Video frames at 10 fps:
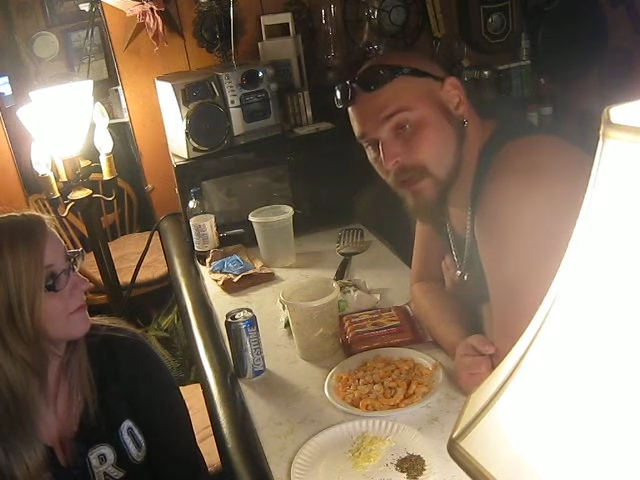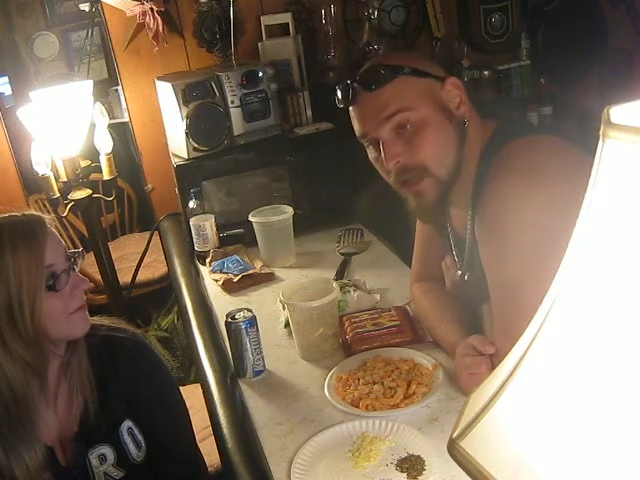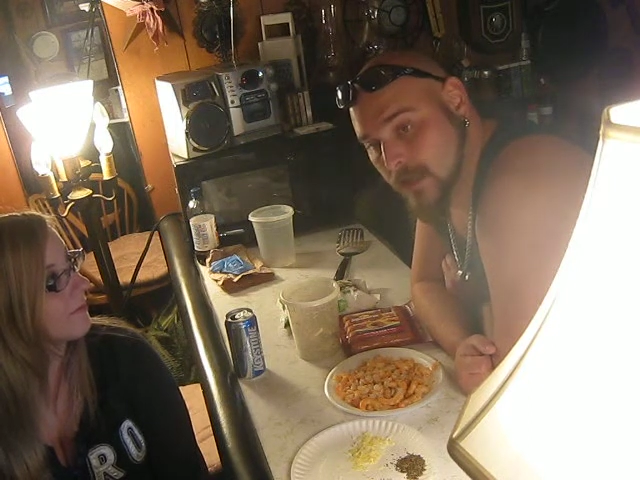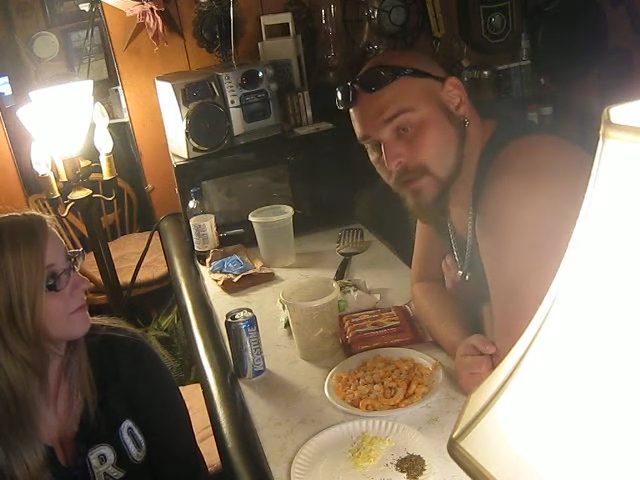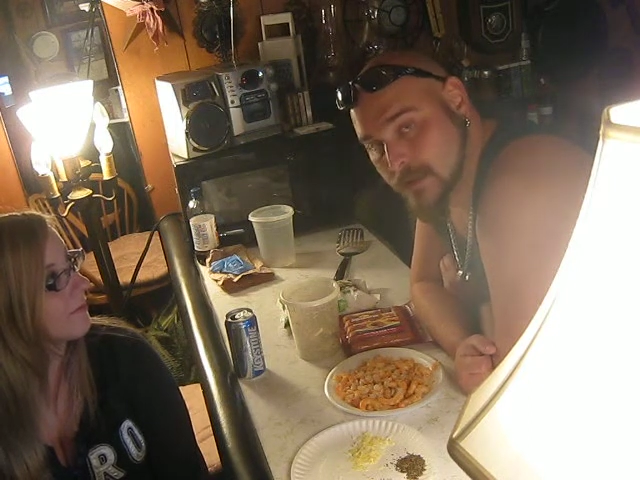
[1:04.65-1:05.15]

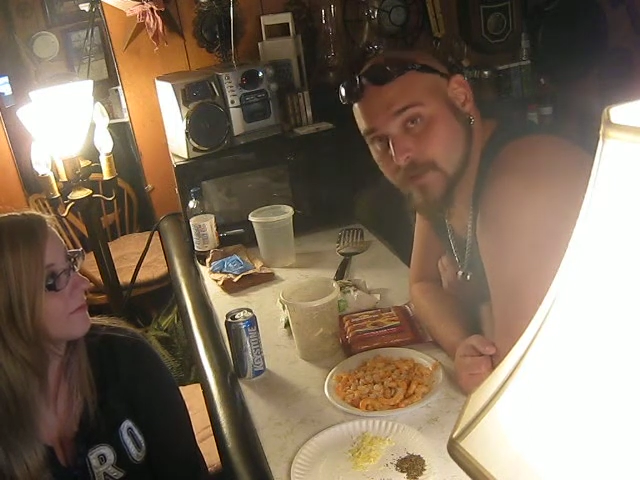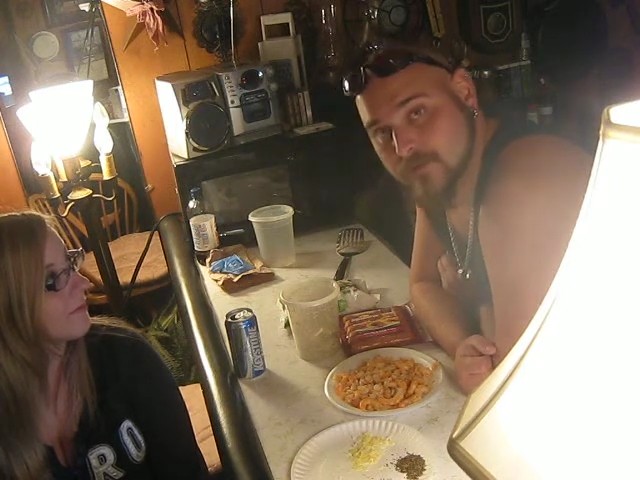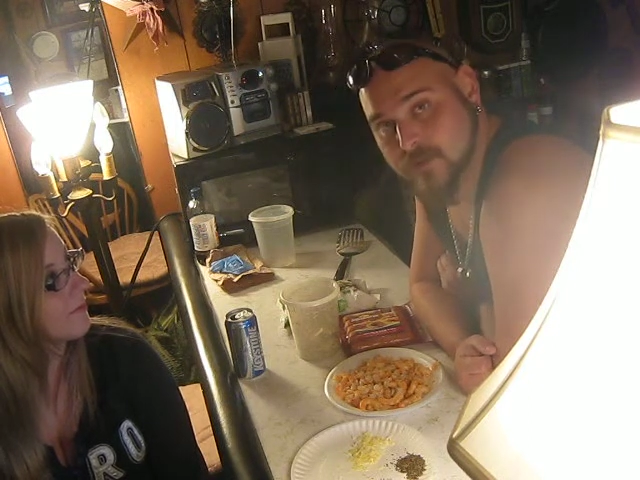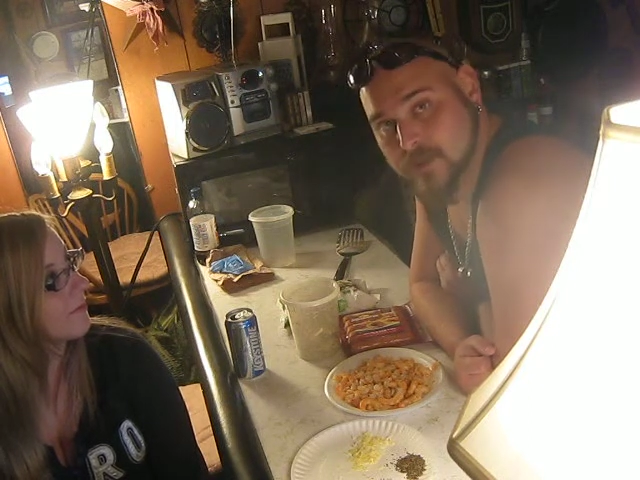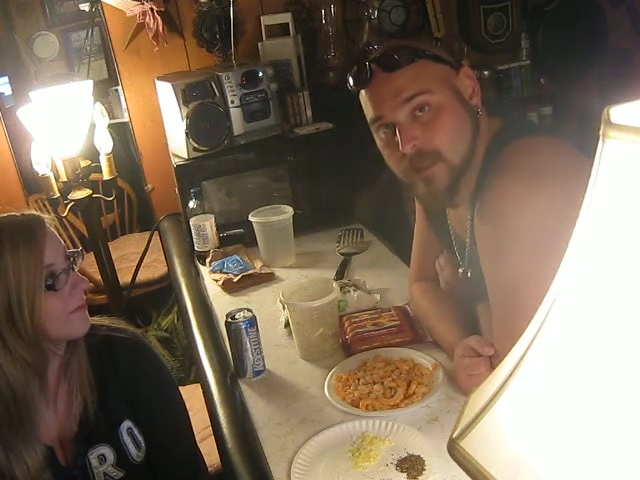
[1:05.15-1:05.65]
uh,
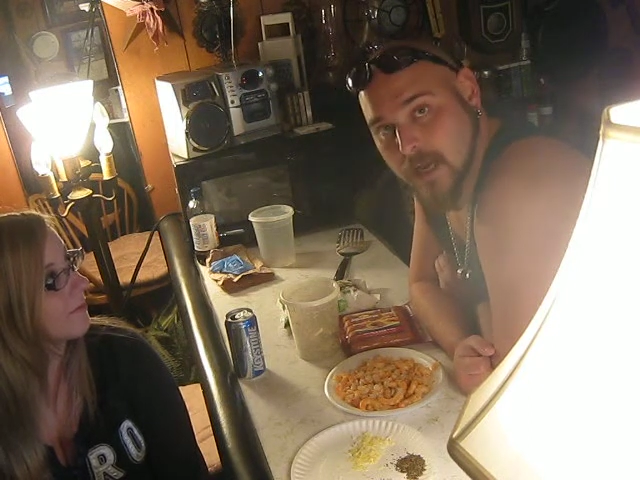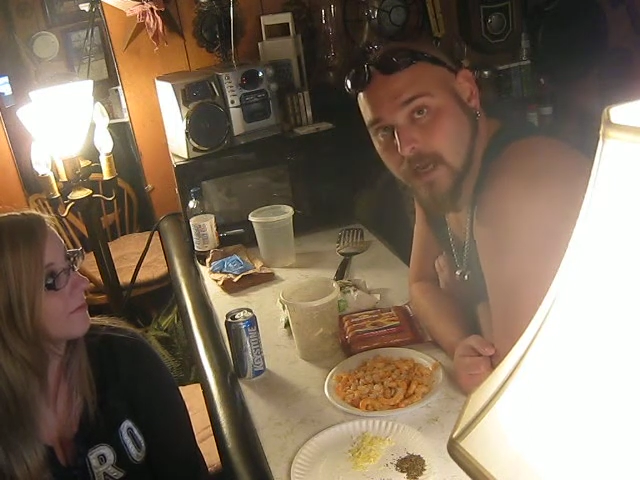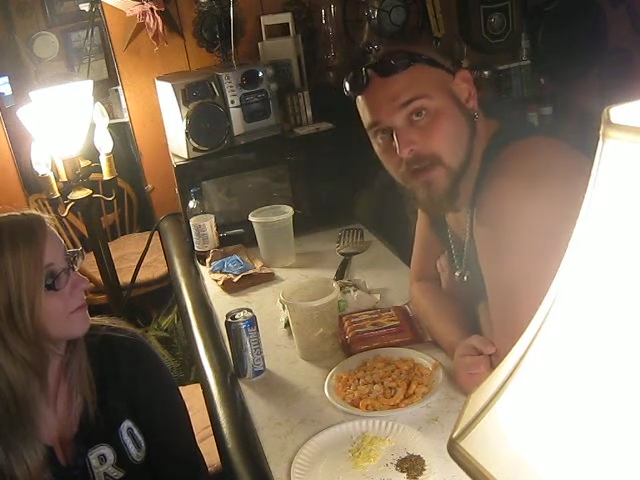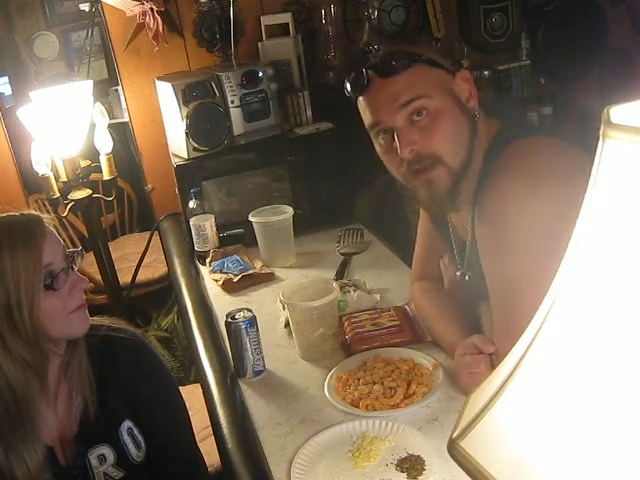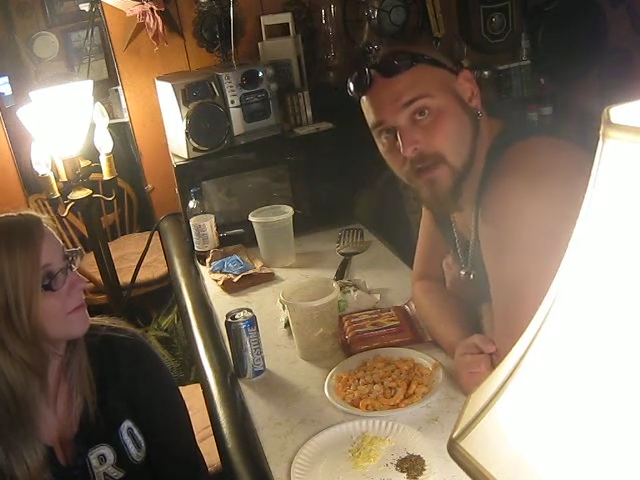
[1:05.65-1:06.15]
seafood
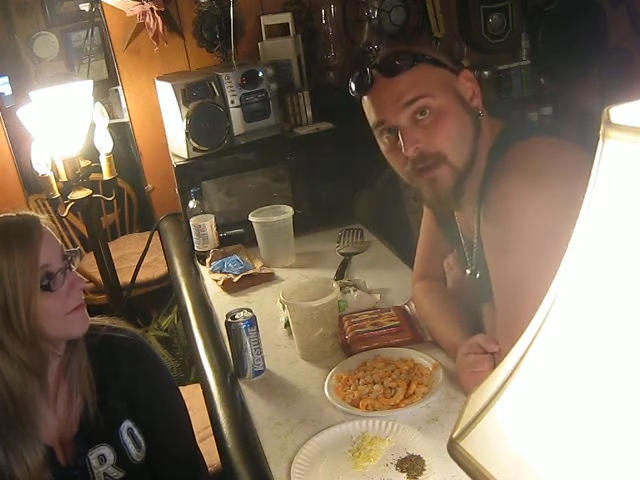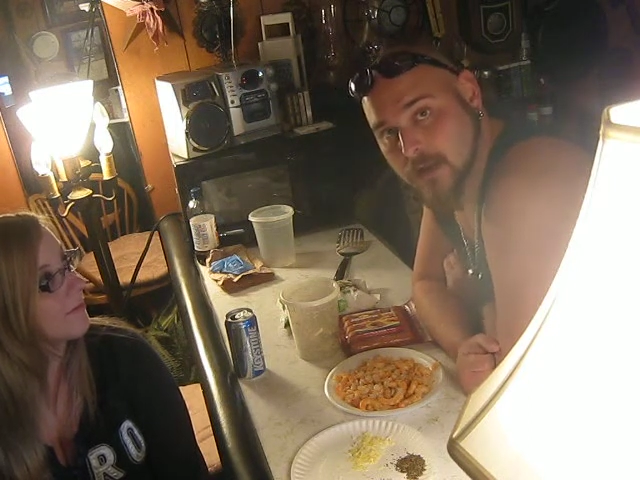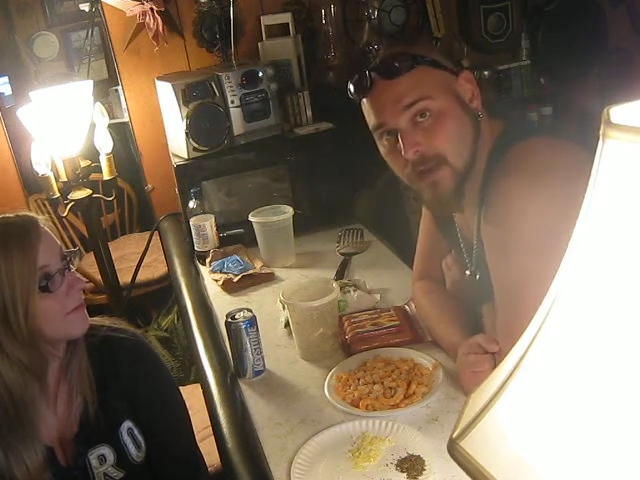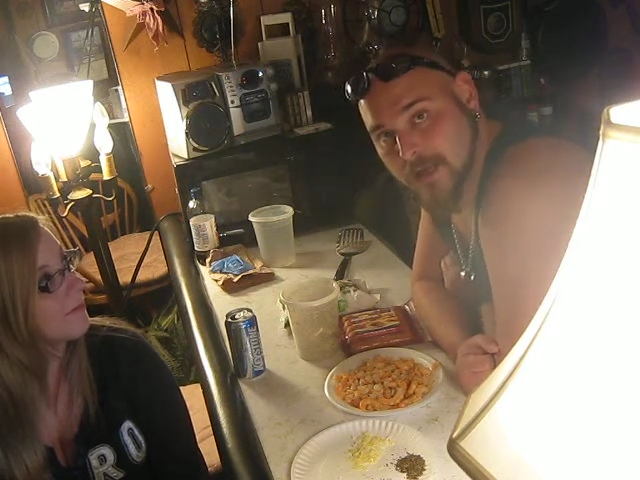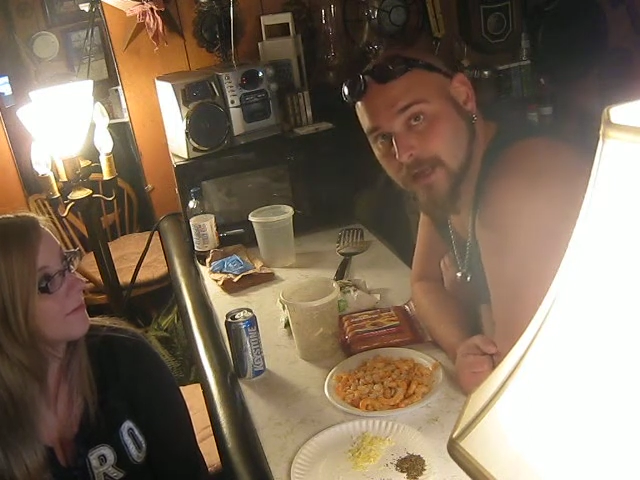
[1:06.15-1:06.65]
stock. I
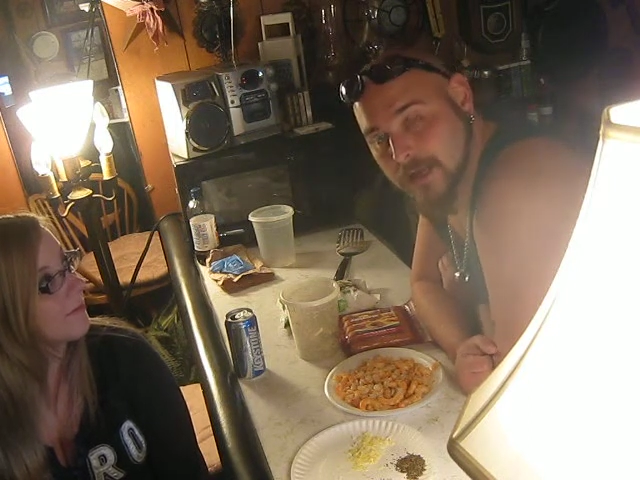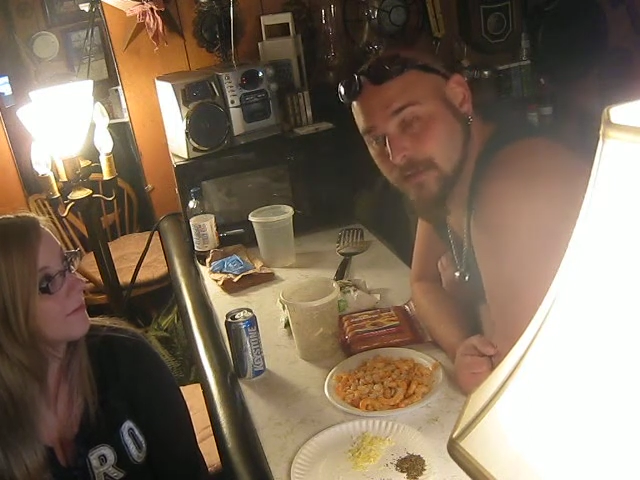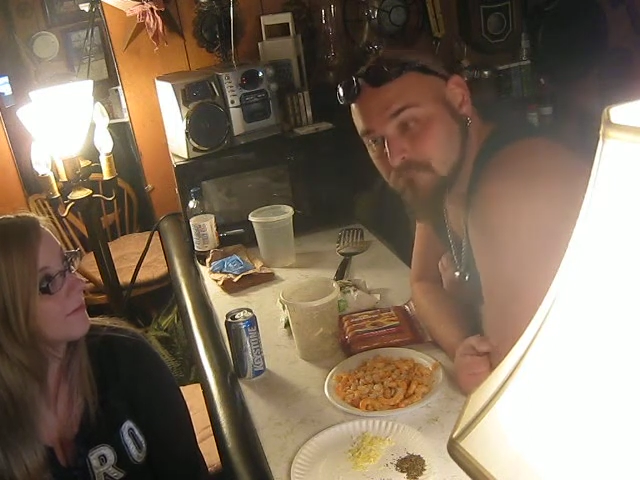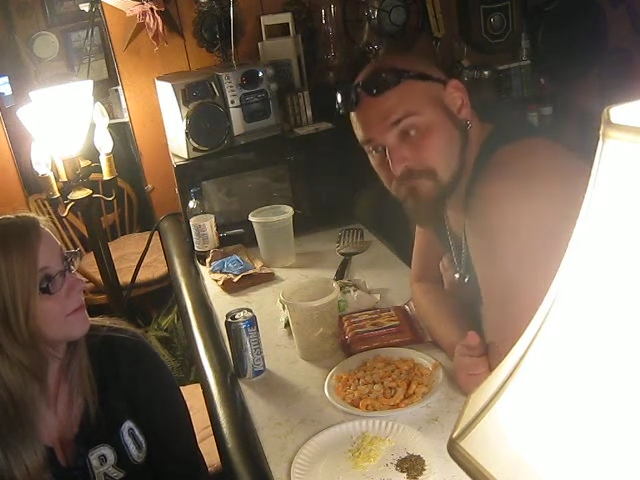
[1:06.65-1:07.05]
like it.